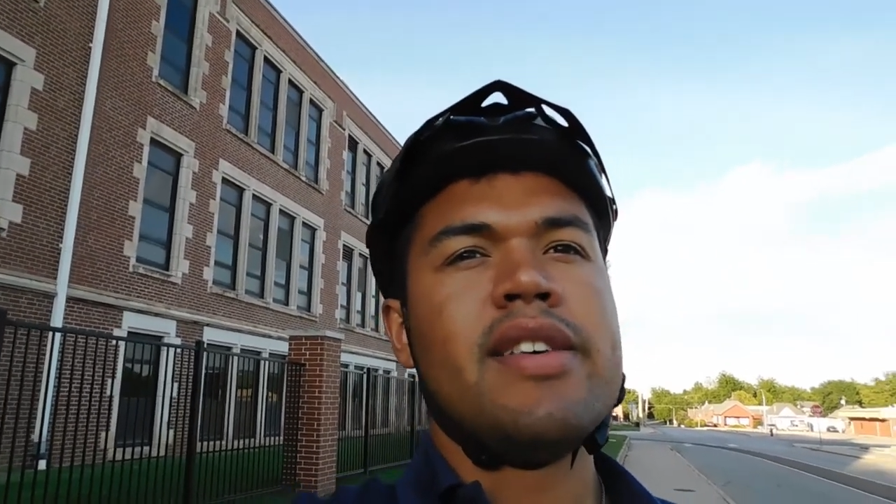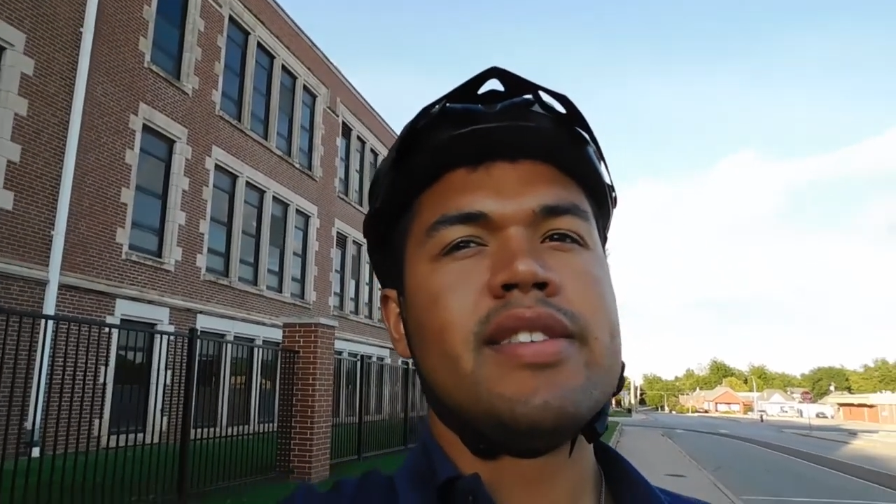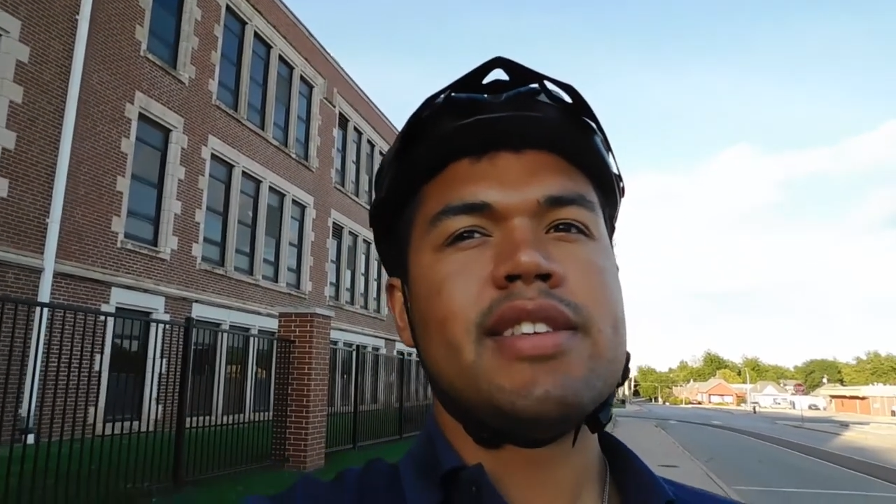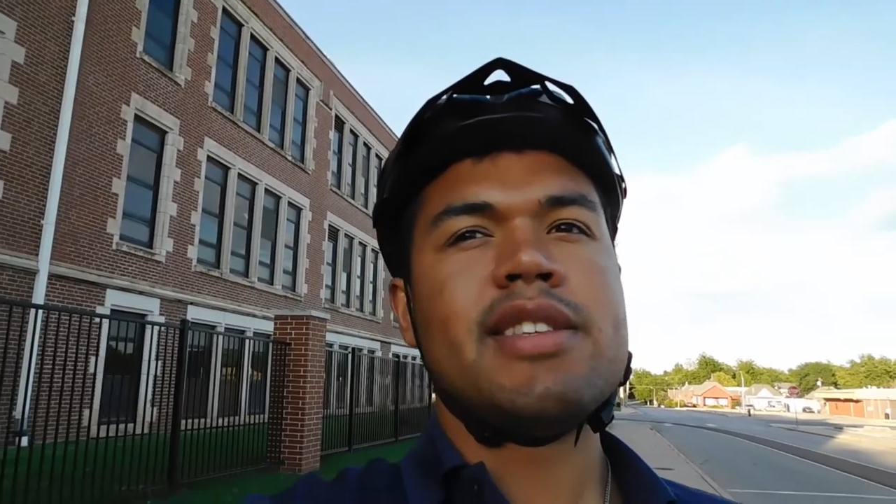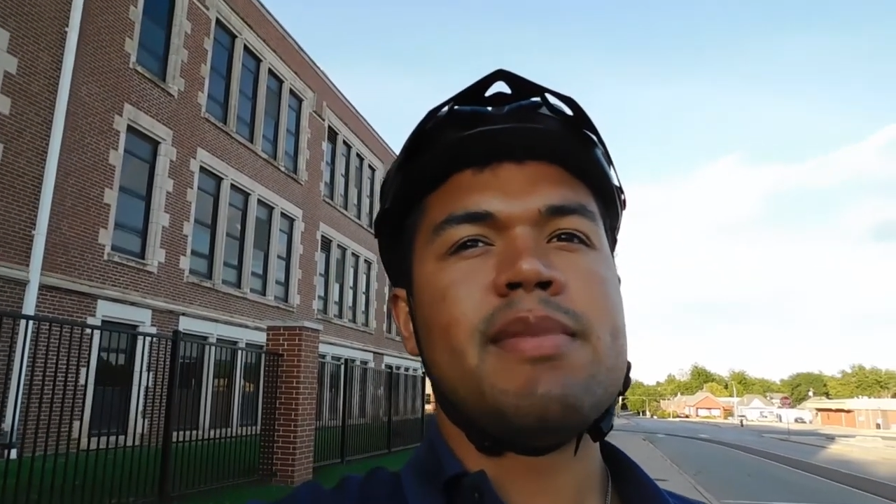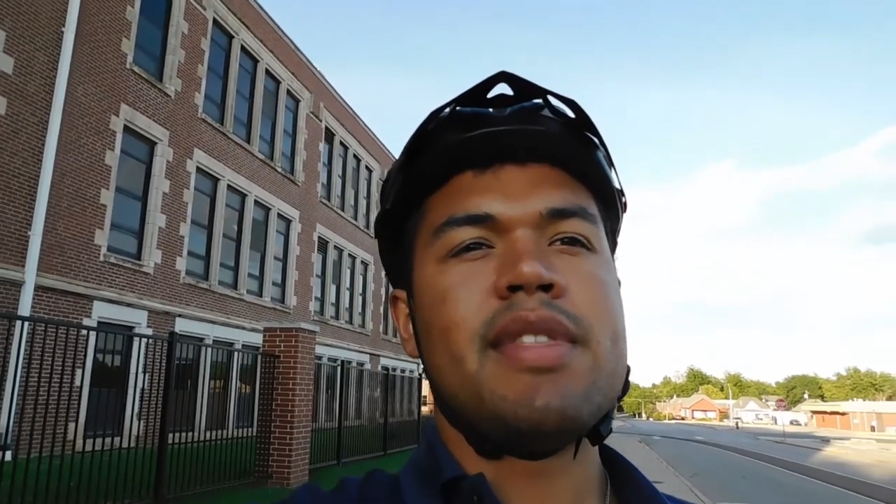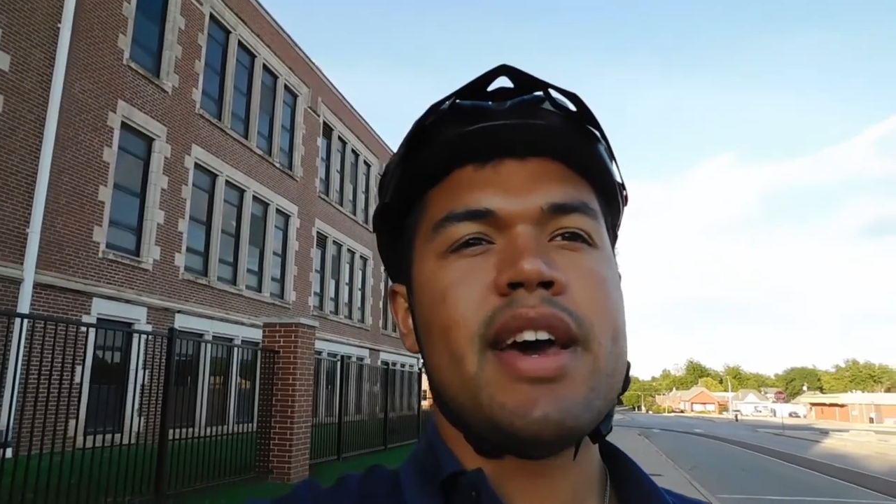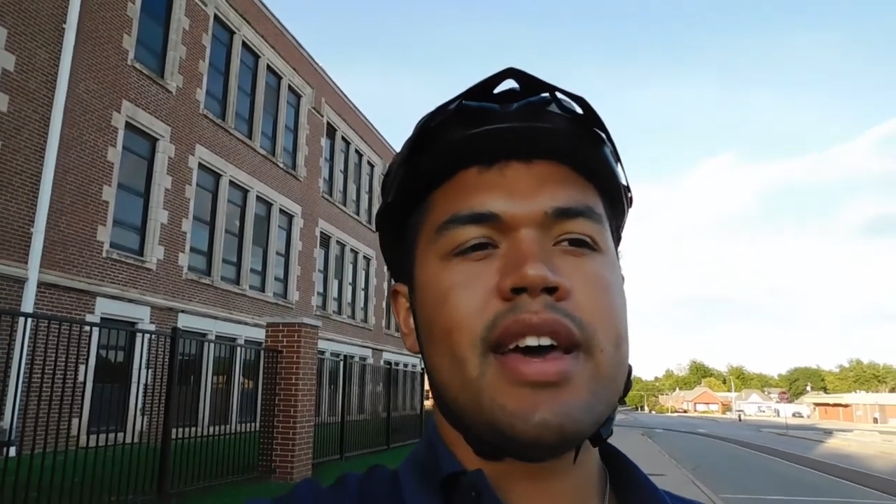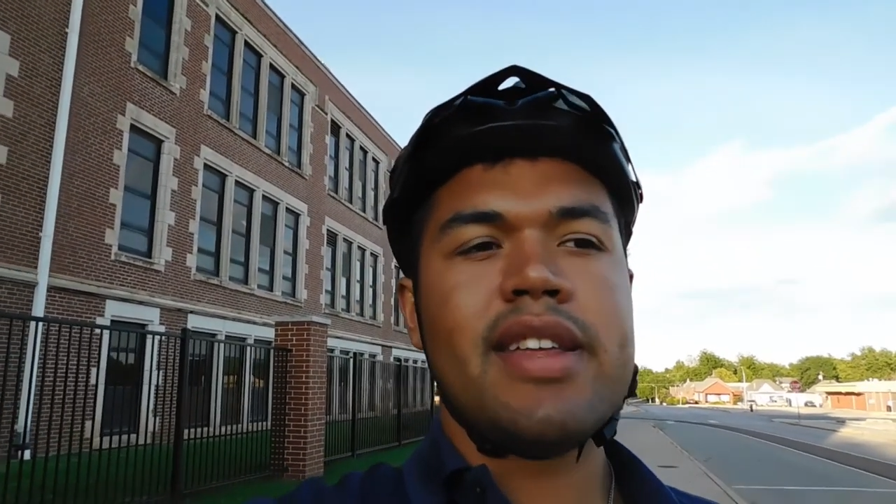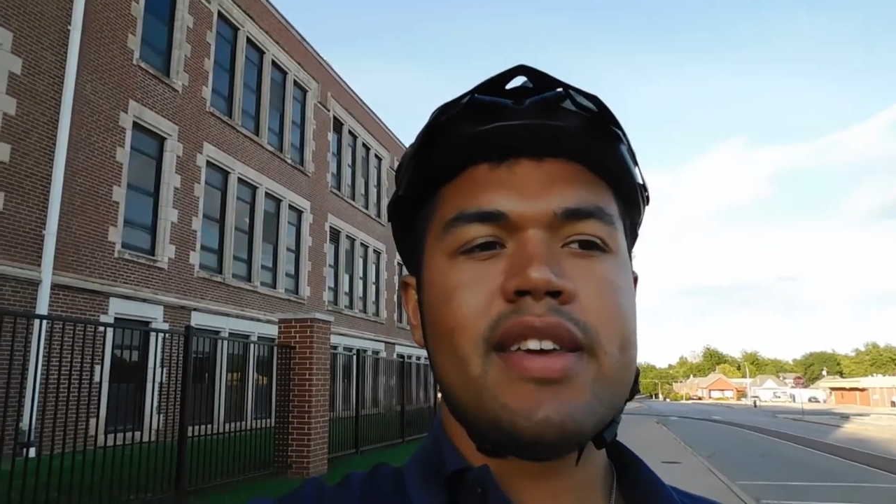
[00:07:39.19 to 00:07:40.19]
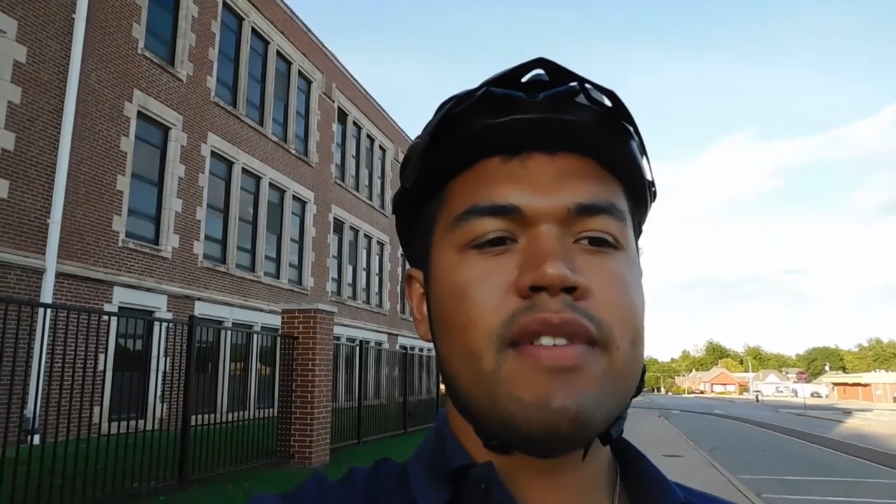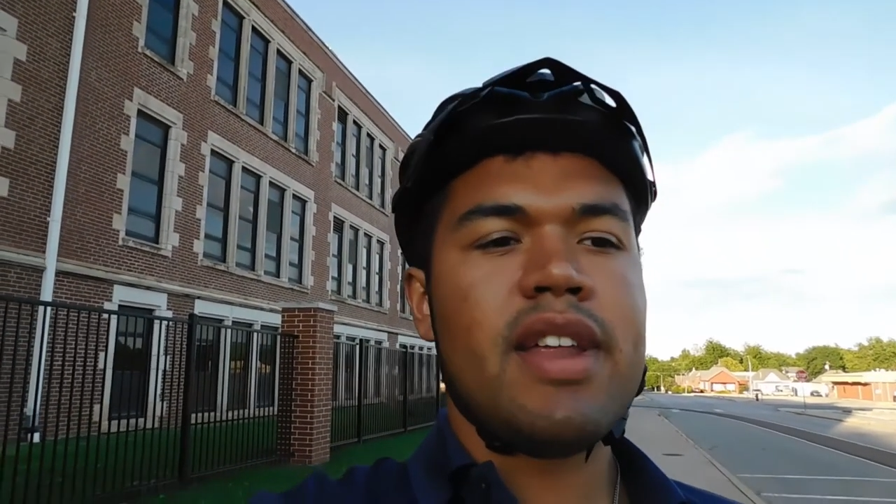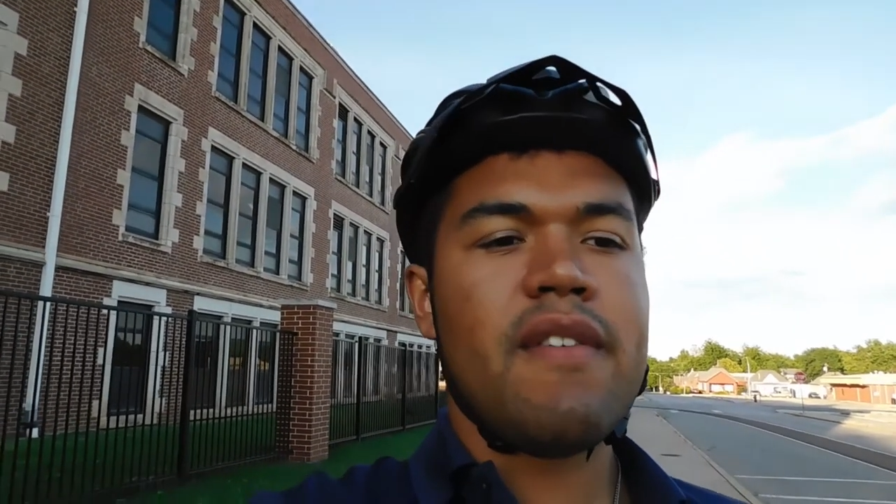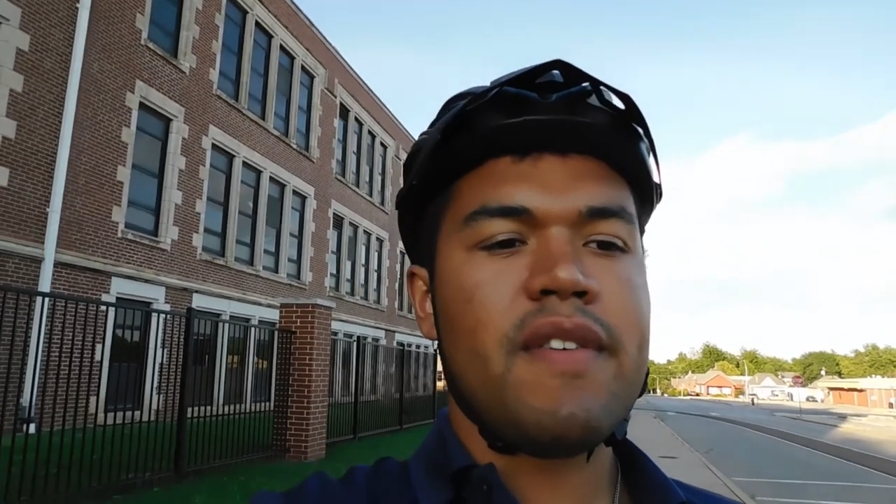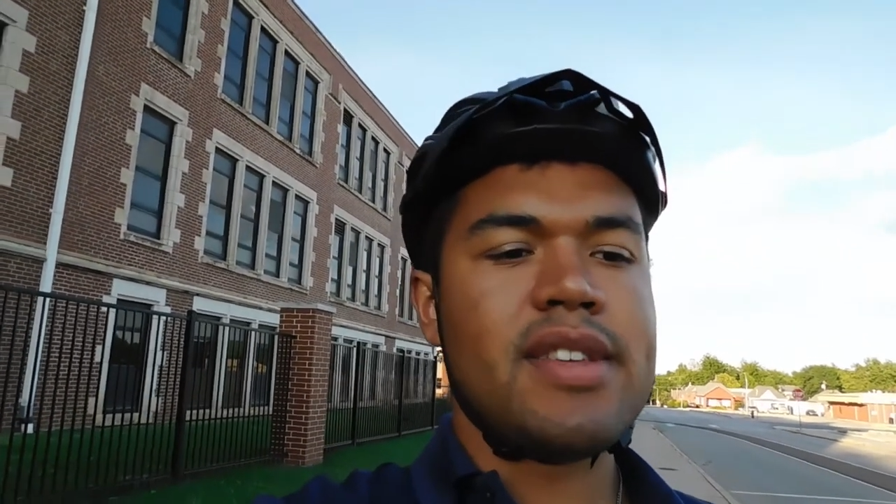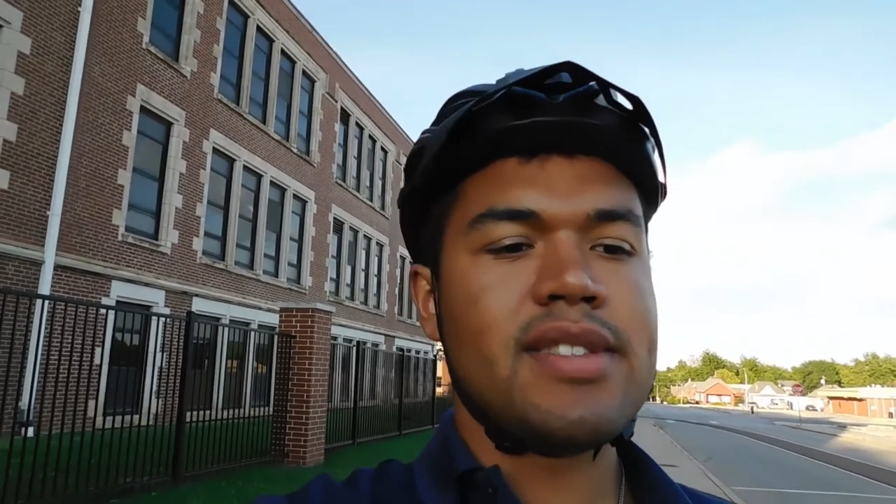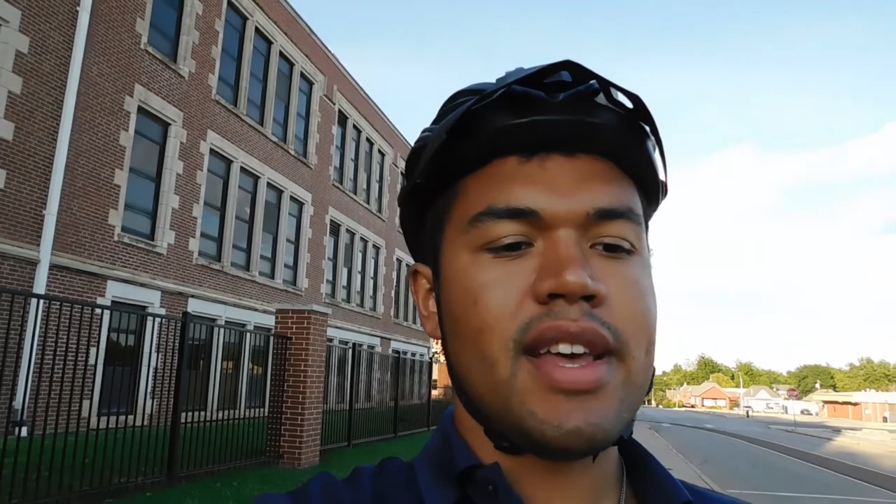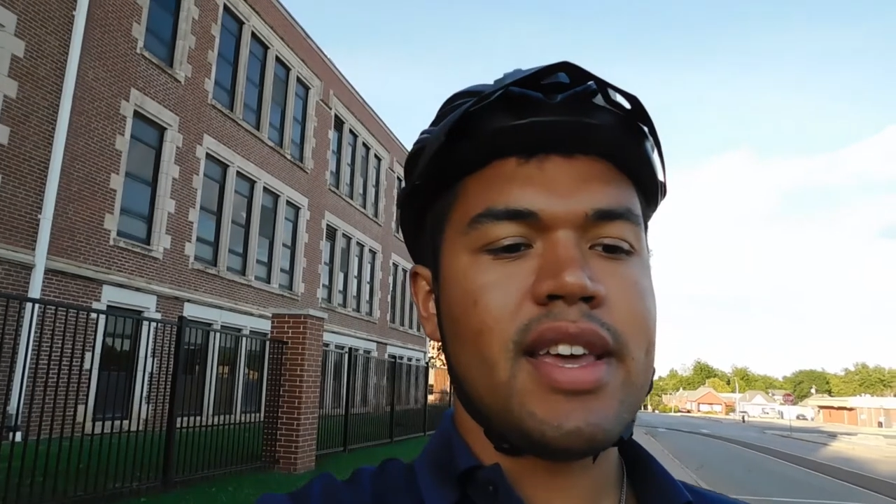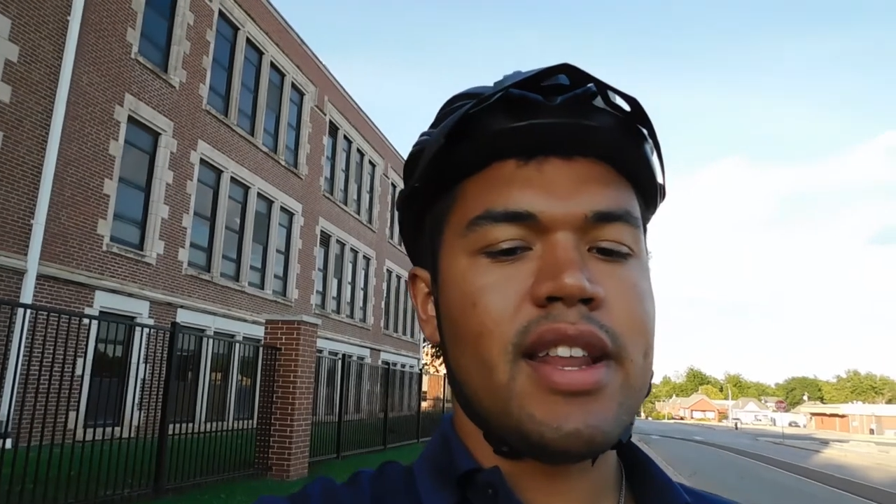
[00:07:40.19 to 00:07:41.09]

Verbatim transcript: So that's something that even if it's like,